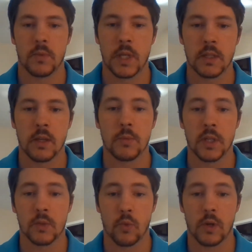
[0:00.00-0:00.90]
Test
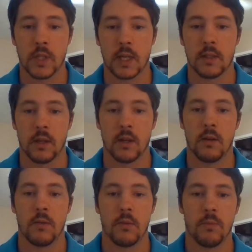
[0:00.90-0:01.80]
subjects were
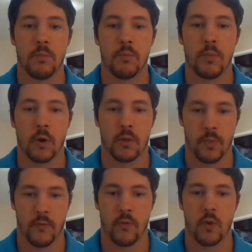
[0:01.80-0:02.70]
tested both
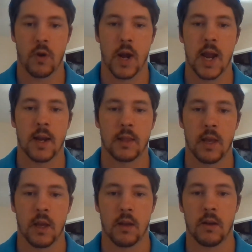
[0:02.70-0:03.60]
before and at
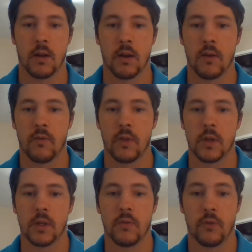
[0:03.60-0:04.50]
the end of
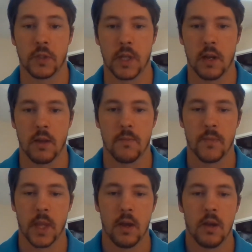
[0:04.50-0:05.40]
the full study.
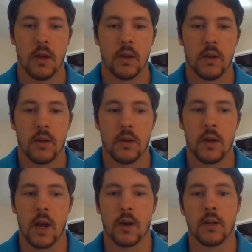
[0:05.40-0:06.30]

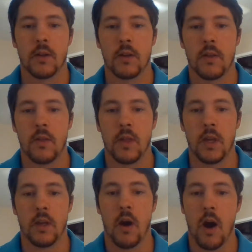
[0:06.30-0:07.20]
Now,
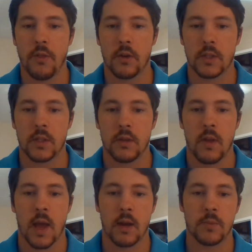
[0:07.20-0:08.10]
the authors
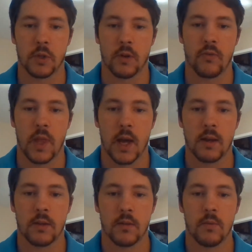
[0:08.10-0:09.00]
had observed
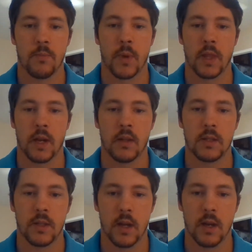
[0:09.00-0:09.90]
that by the end of the
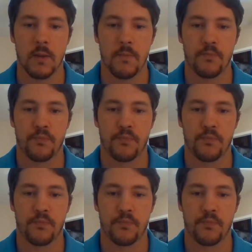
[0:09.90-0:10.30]
study,